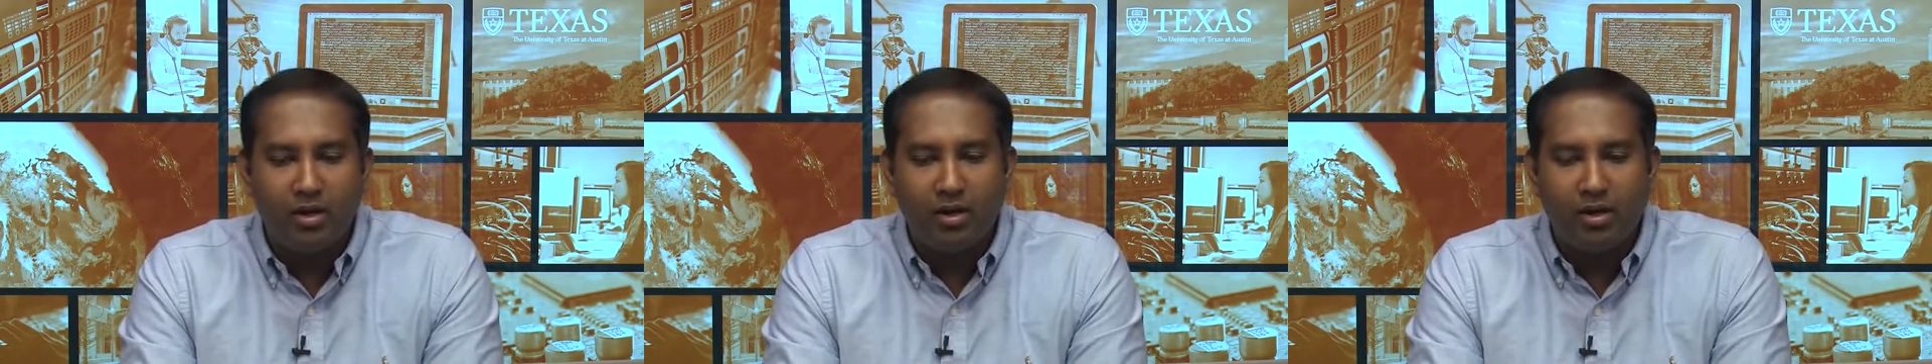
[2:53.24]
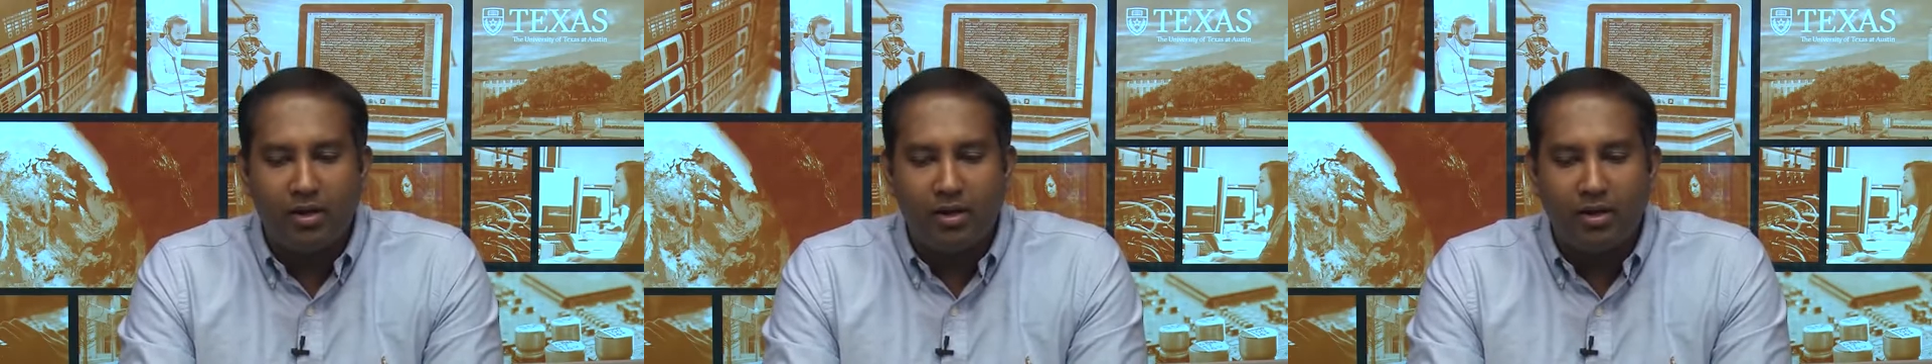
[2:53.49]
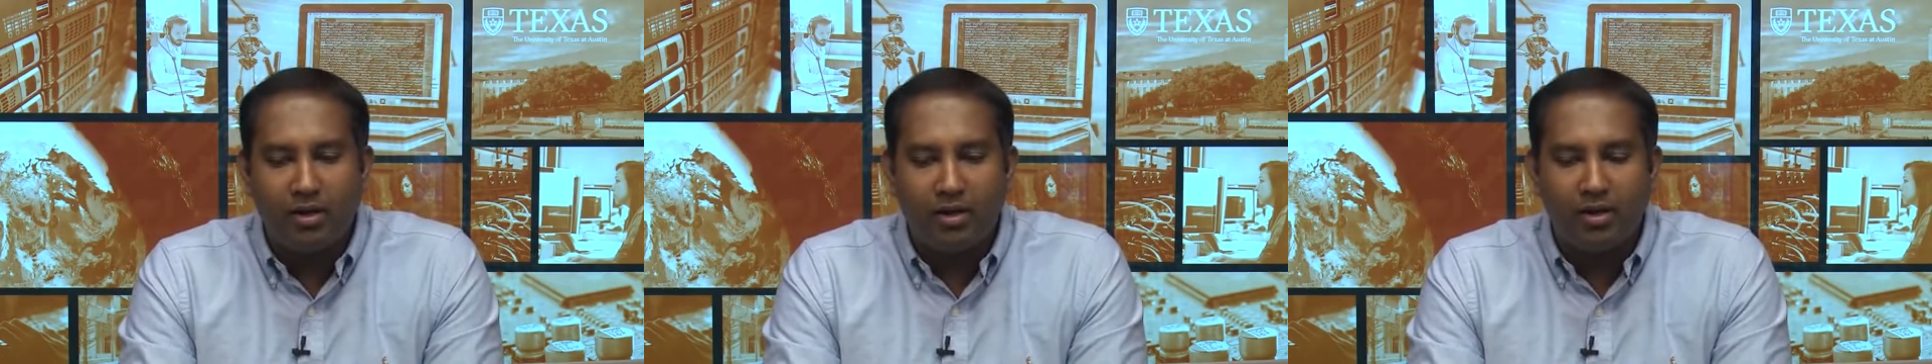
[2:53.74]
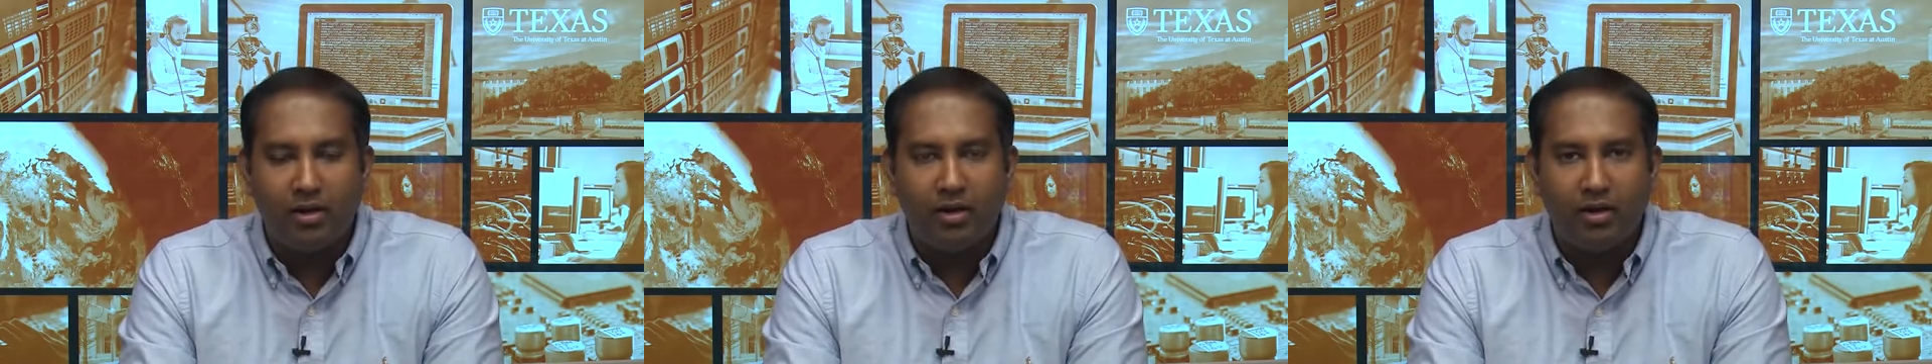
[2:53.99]

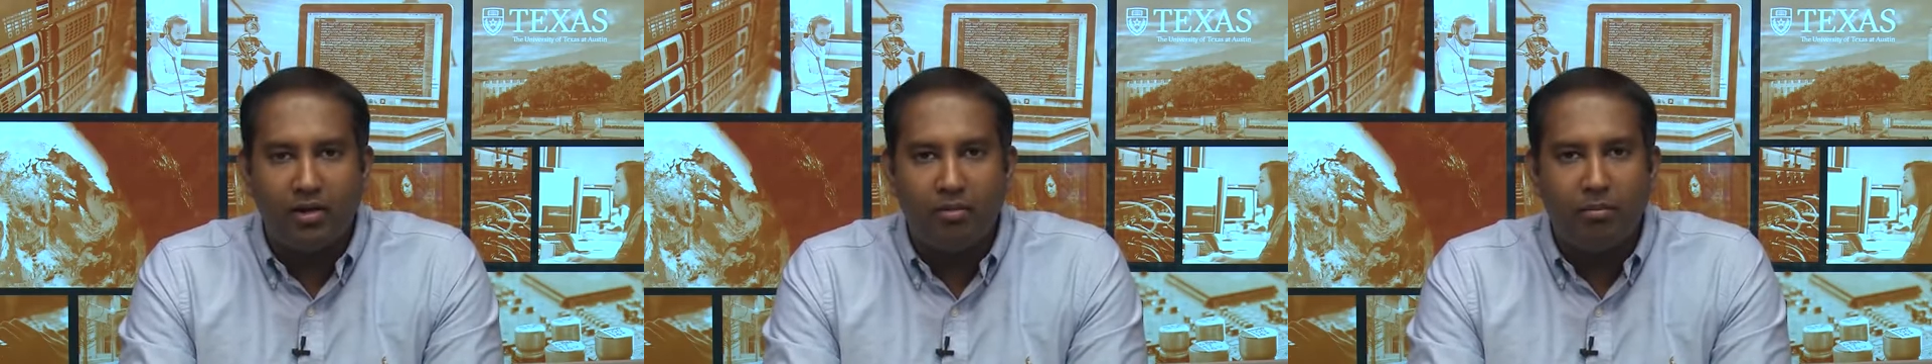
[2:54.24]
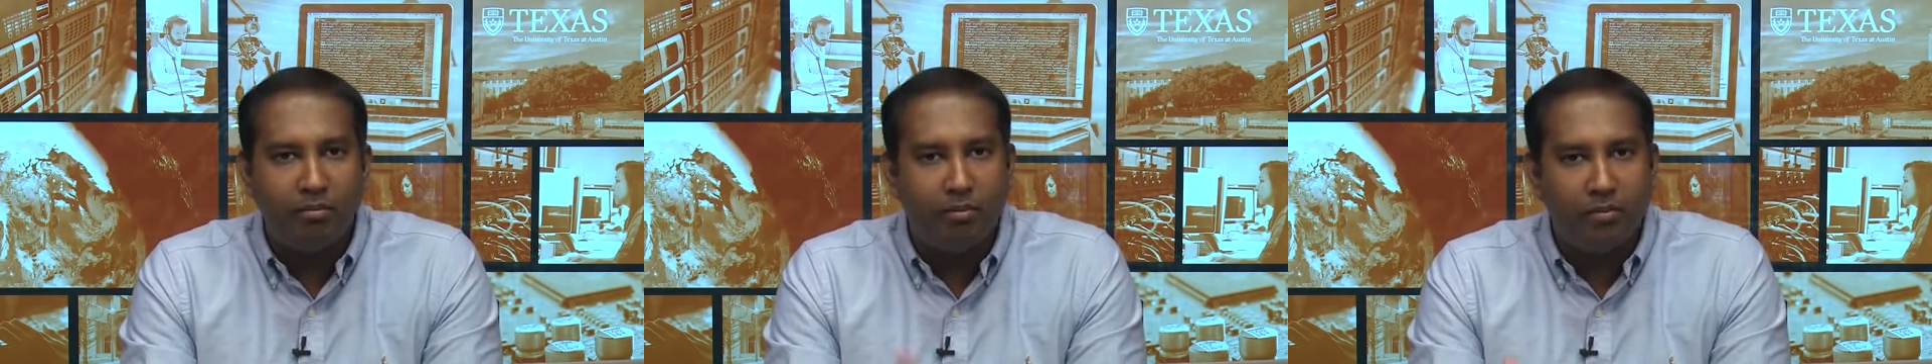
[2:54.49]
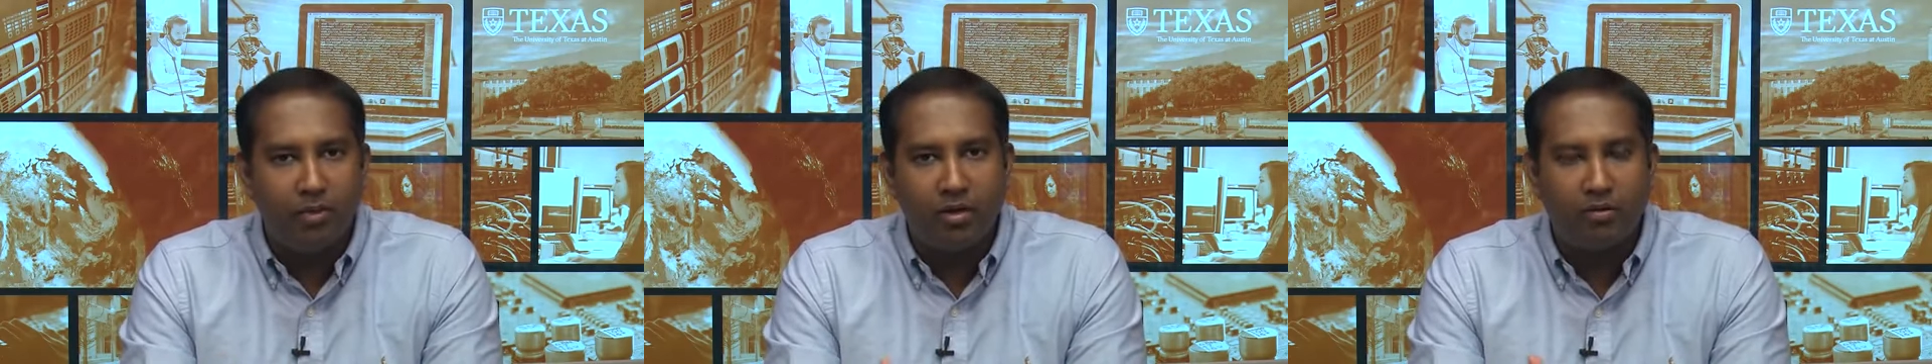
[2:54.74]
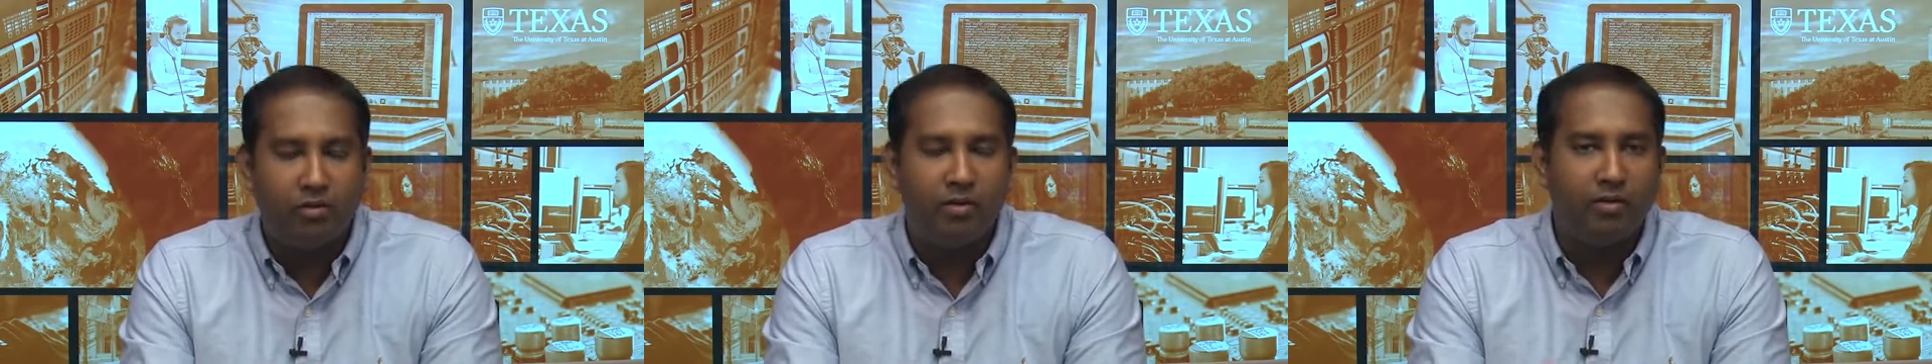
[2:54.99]

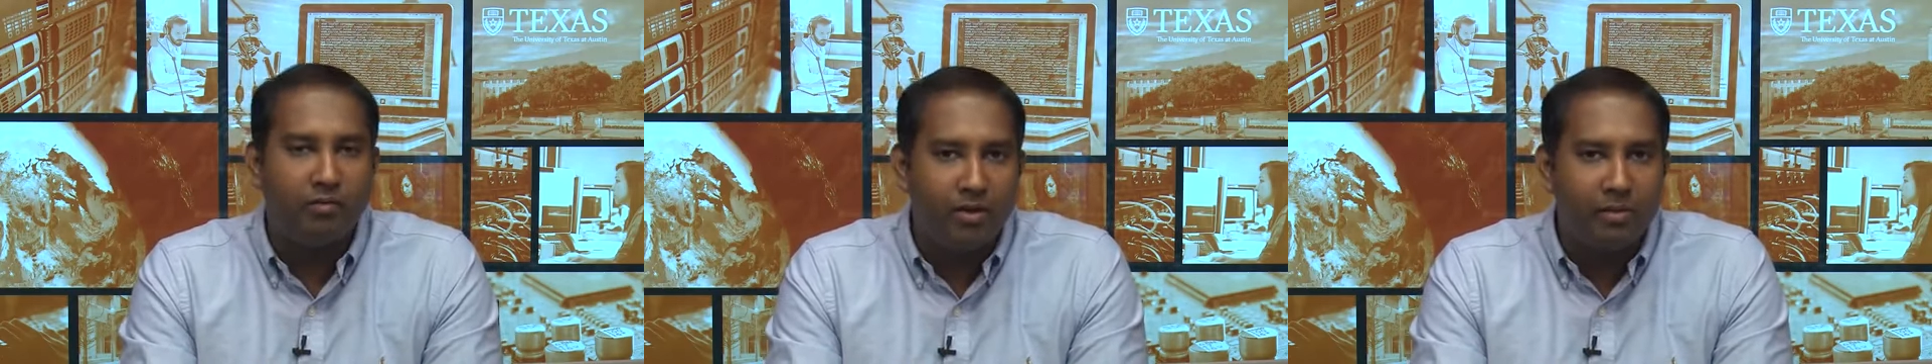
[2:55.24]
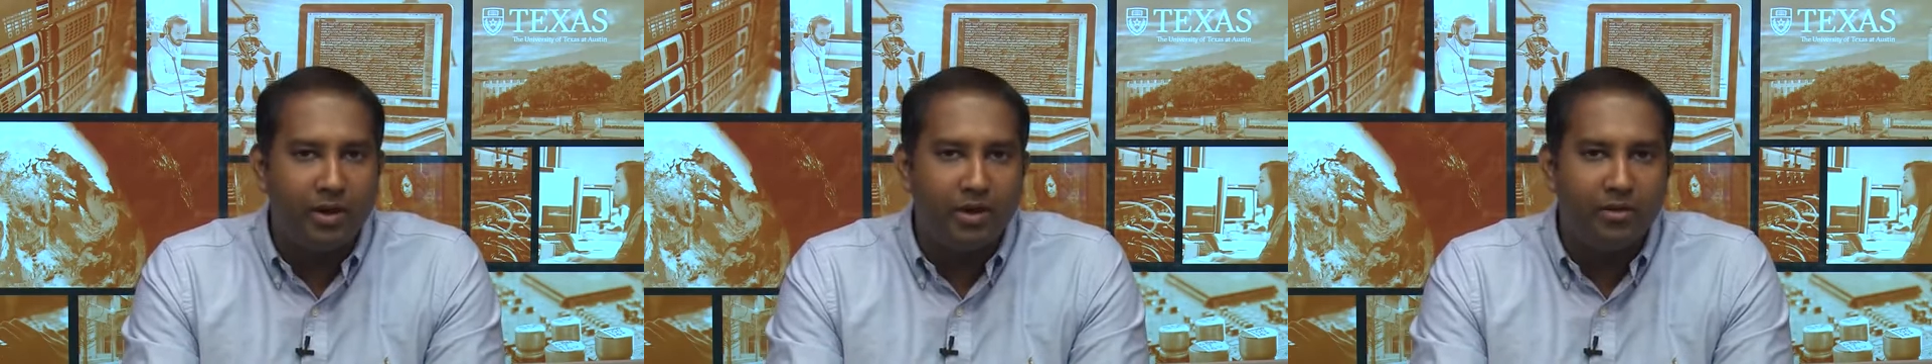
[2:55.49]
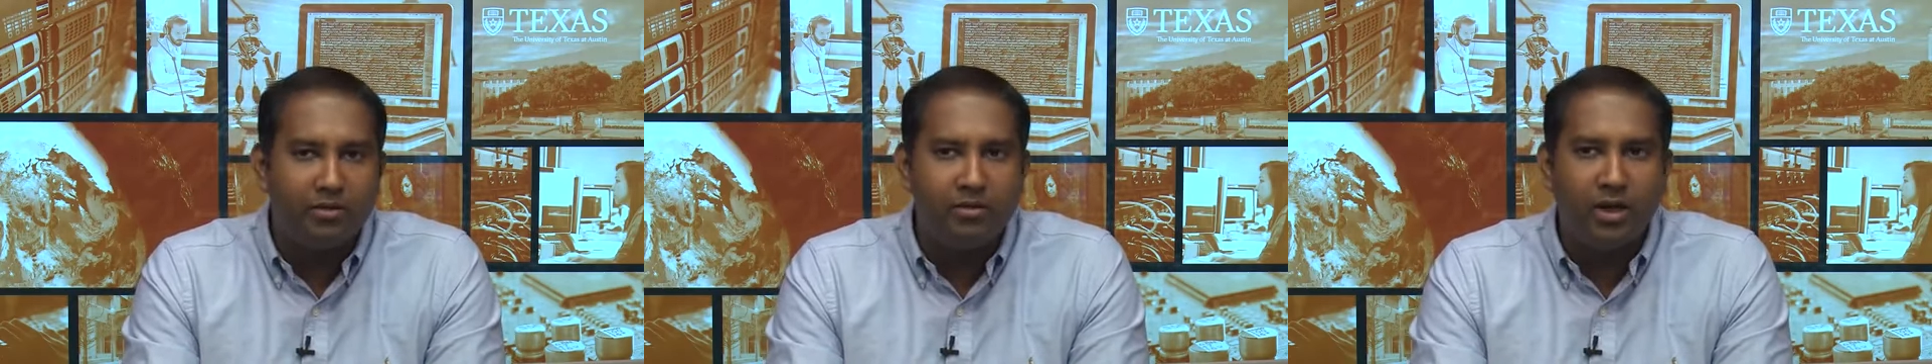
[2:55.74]
fundamentals